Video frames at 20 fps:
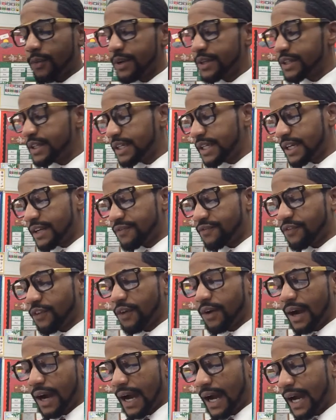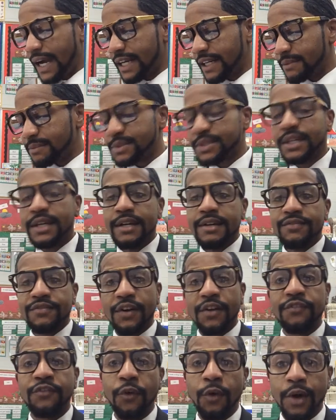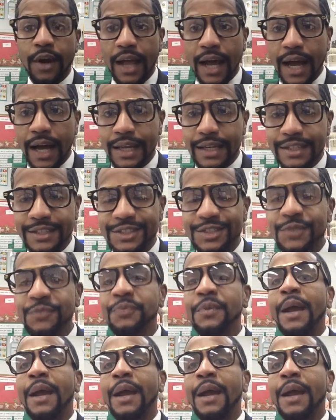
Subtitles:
where you get 4 items for $4.